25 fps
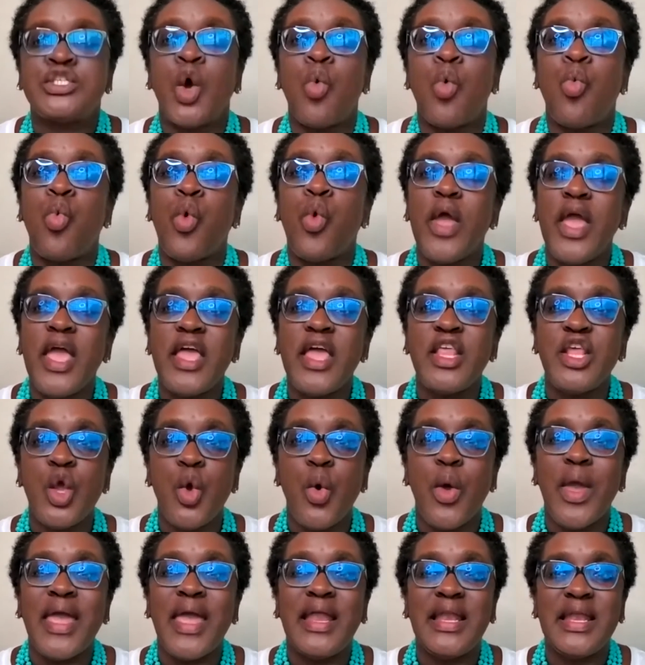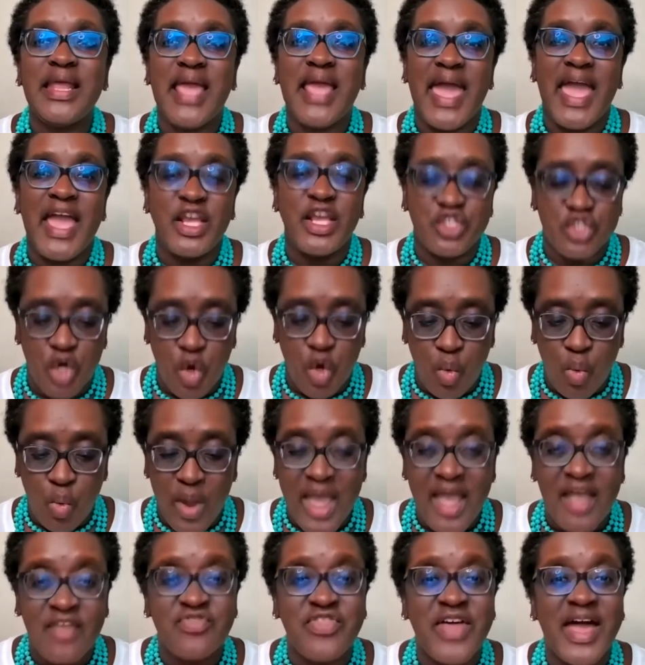So when you engage in a
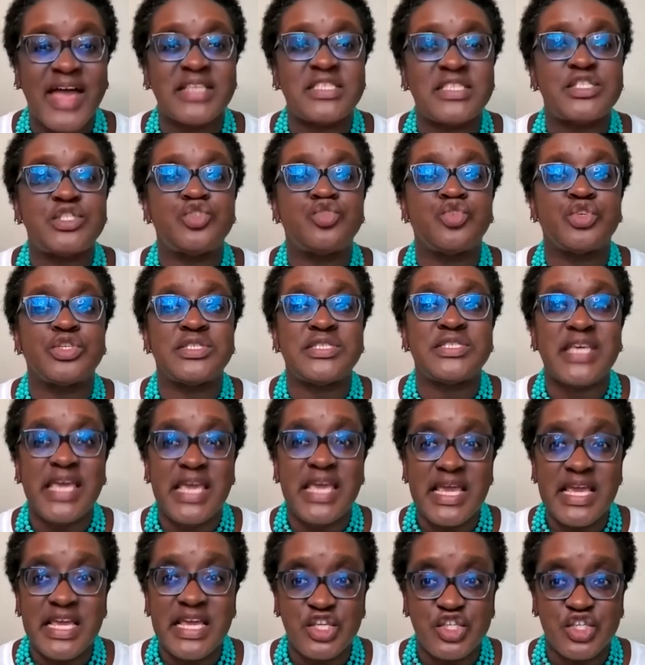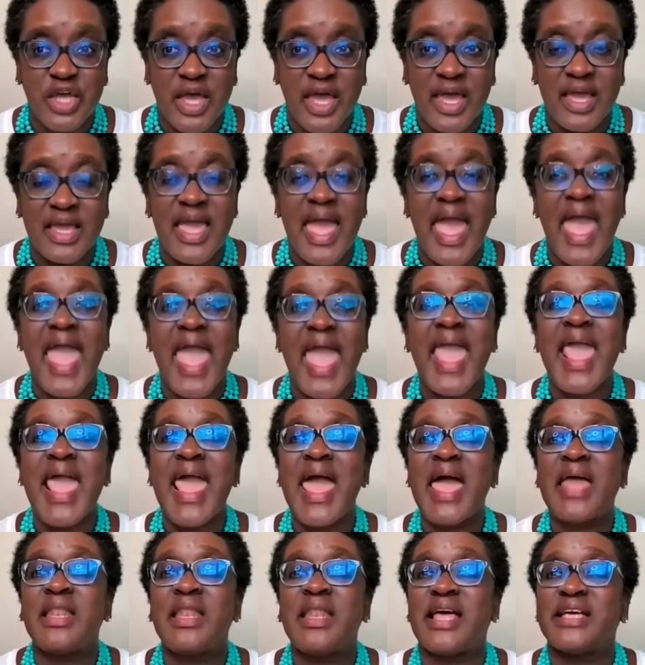way that's strategic
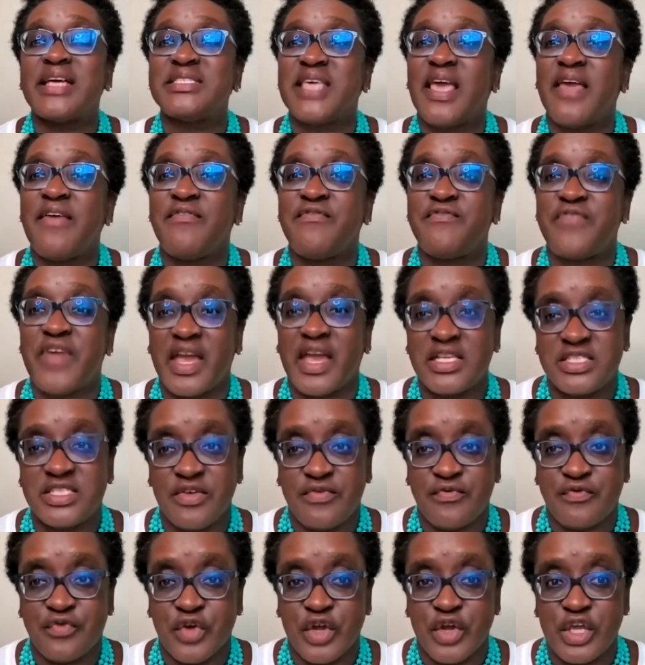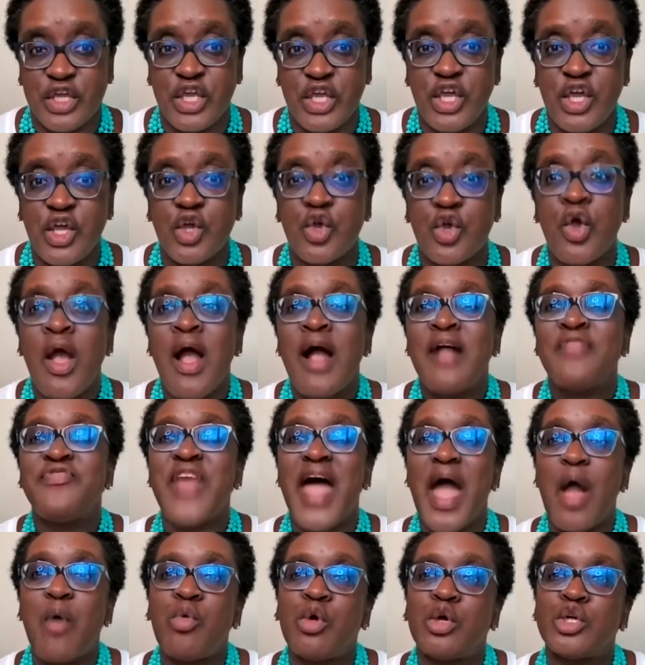and that's effective for you,
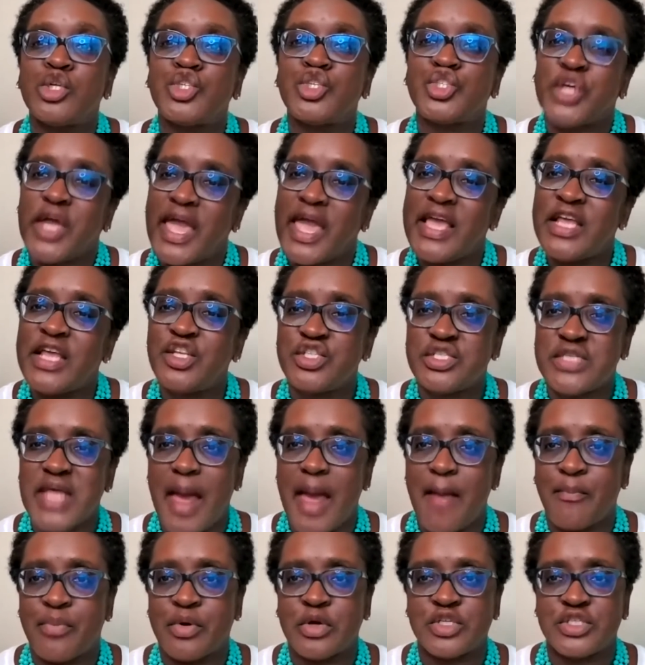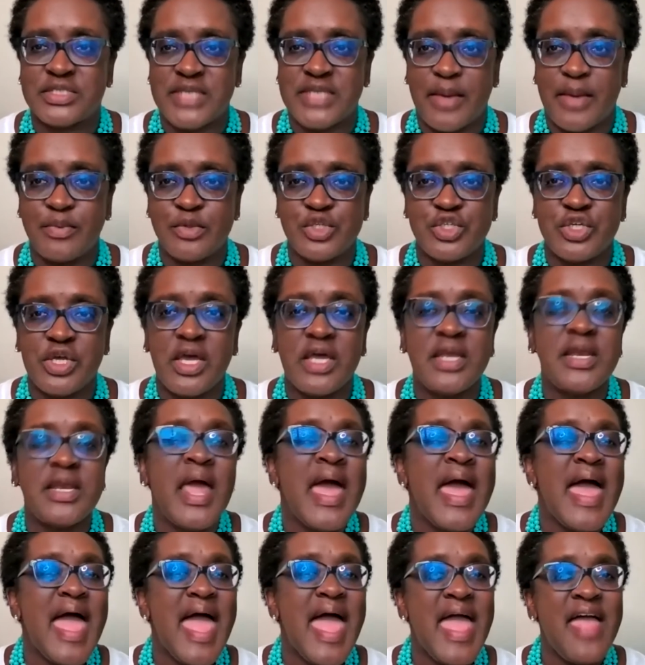that will change that perception
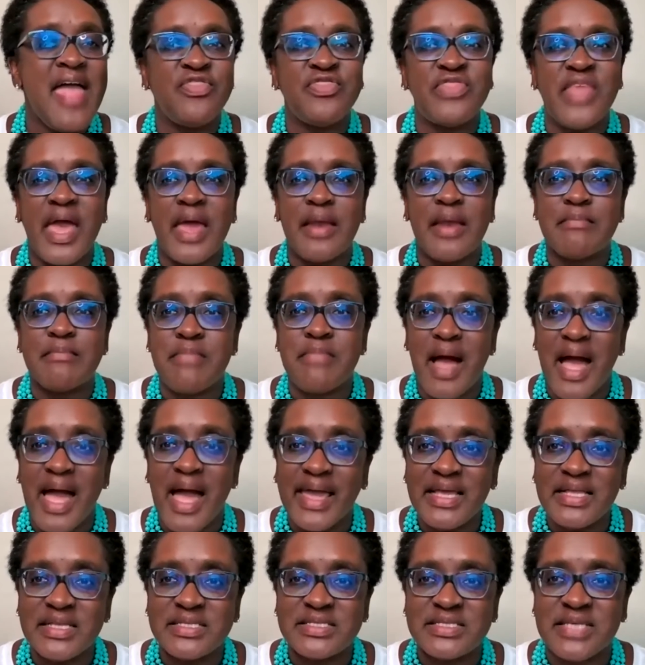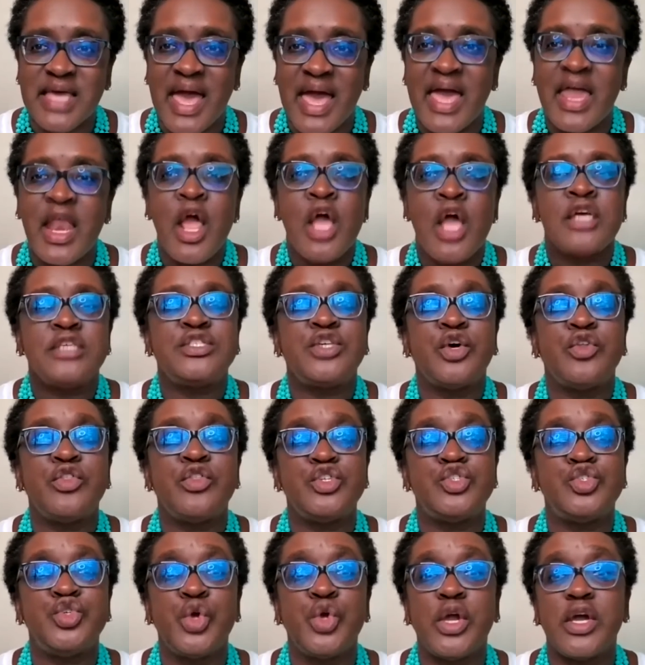and that mindset so
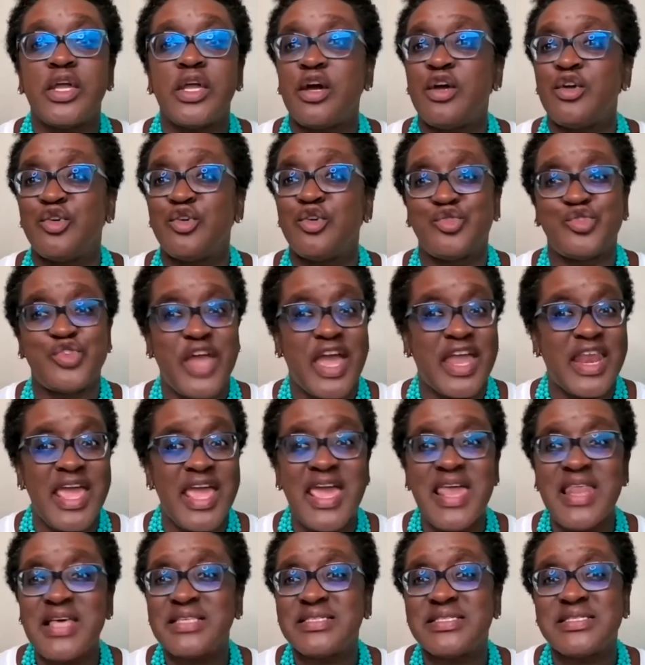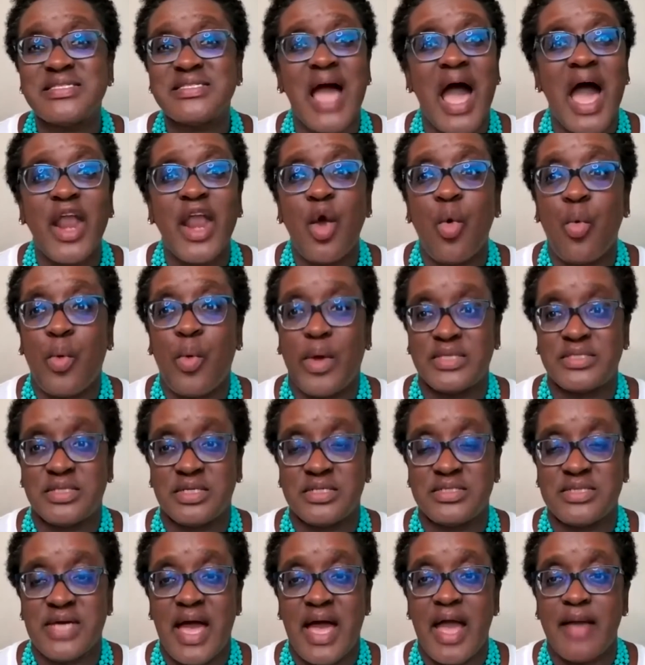that you can understand it is not a
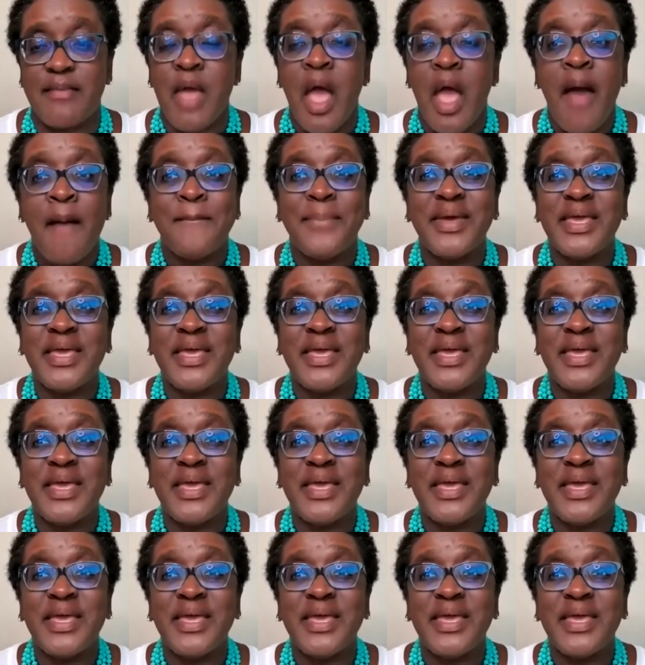waste of time.